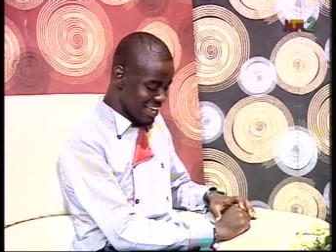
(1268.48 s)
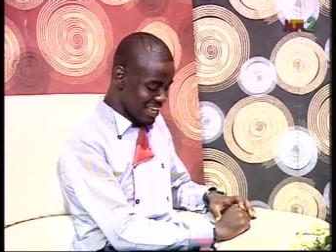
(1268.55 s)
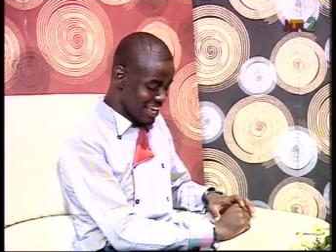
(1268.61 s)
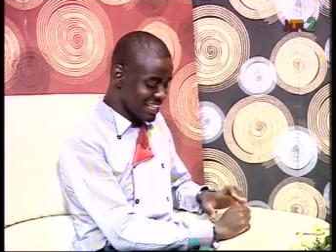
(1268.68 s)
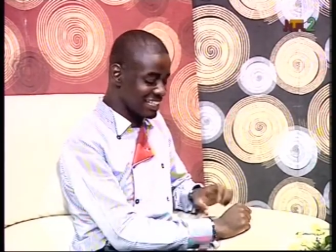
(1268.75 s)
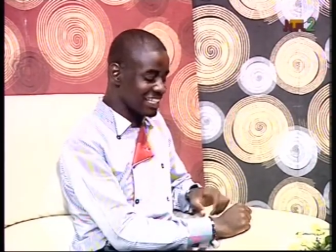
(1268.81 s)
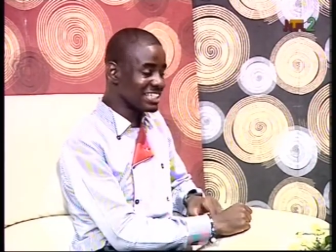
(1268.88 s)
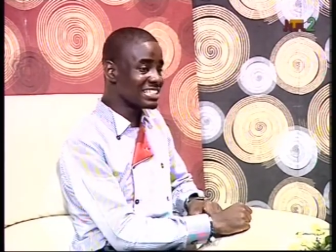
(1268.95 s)

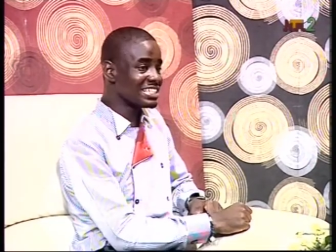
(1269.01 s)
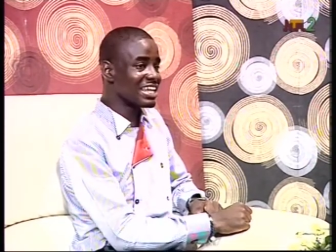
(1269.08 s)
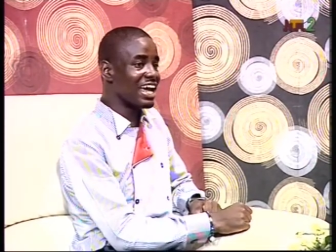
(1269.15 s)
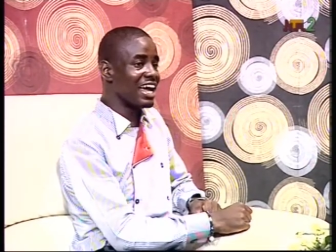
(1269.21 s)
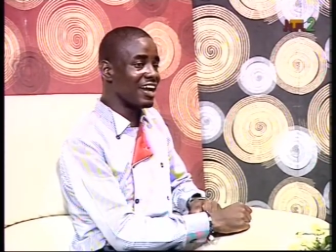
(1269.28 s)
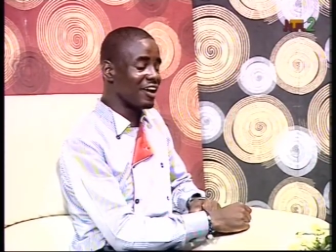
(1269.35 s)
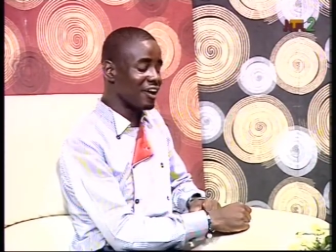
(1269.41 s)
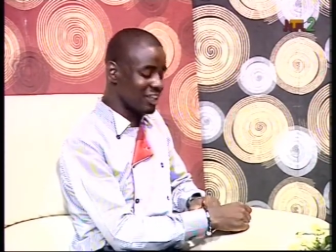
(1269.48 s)
Yeah, there's
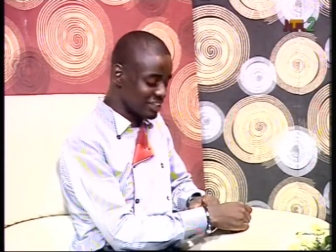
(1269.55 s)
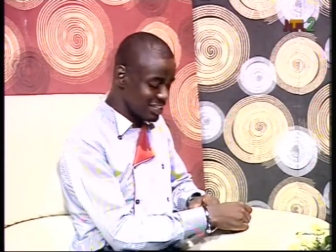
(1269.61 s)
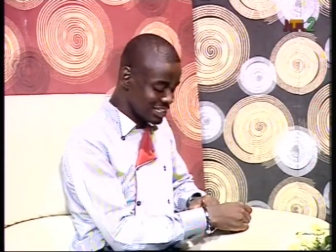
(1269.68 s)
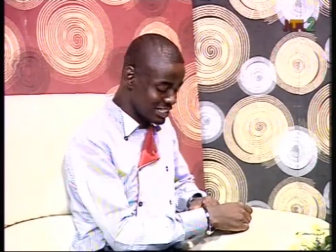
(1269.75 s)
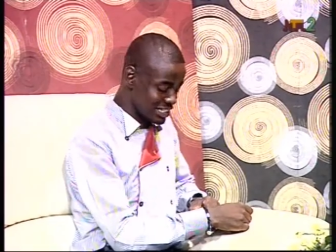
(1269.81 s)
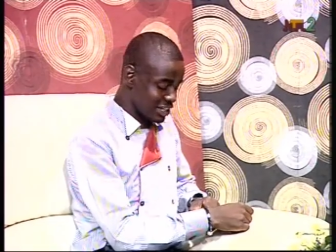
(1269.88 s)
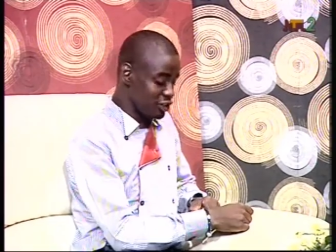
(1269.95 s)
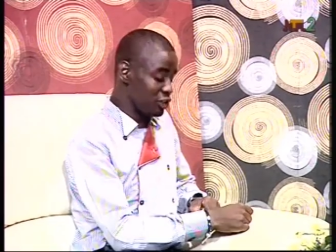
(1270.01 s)
uh,
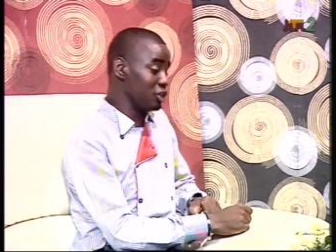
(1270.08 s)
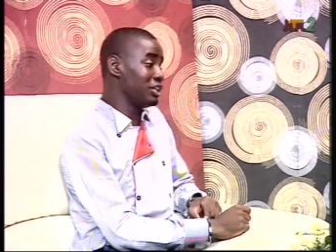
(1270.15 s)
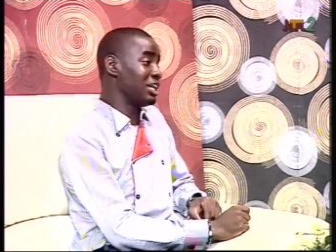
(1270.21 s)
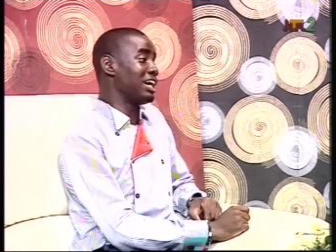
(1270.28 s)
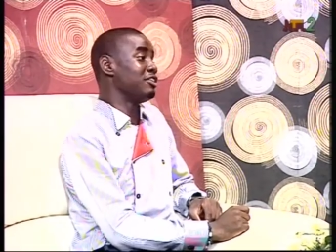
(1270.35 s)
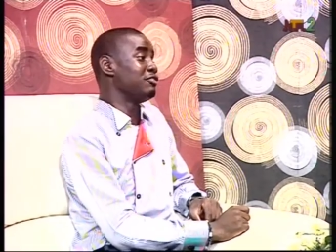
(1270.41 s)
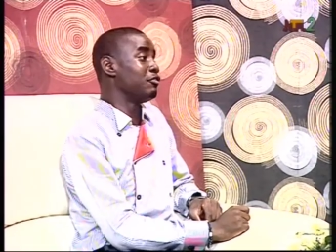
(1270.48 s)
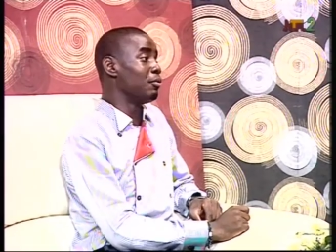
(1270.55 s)
there's a new
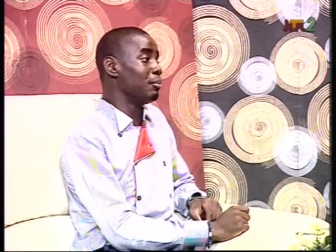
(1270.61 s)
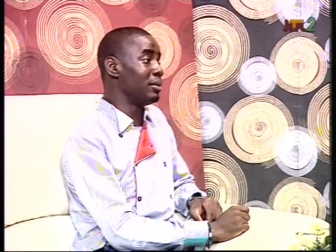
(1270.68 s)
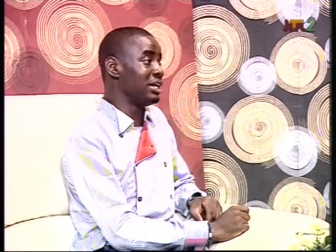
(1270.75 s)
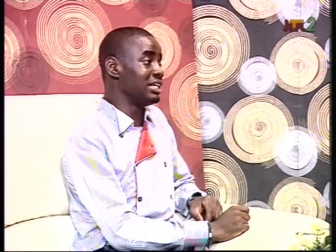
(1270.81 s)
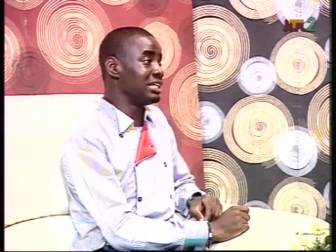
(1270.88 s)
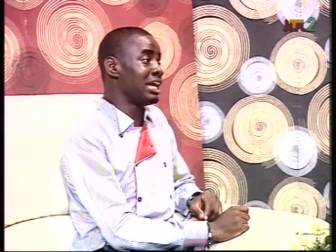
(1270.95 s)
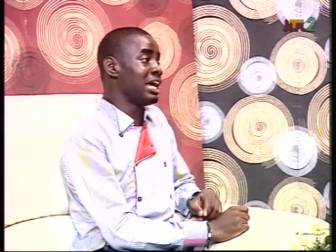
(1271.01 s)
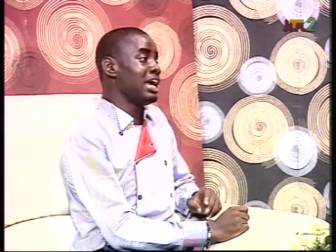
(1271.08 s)
line for
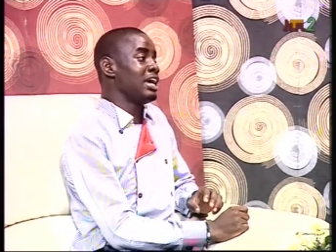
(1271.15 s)
men.